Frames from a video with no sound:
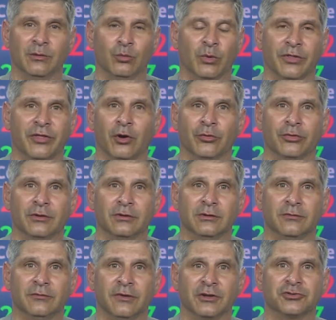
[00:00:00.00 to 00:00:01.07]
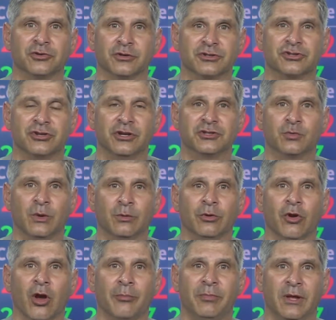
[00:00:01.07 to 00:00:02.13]
Without the venture exchange, we would
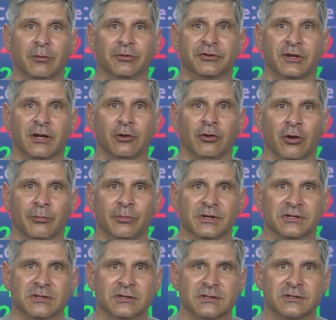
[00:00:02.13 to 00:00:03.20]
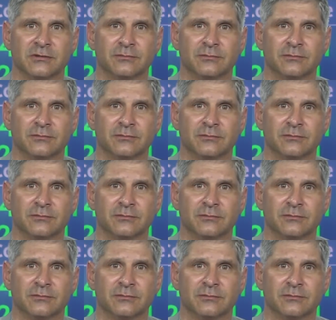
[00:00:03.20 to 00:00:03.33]
not be able to carry on business.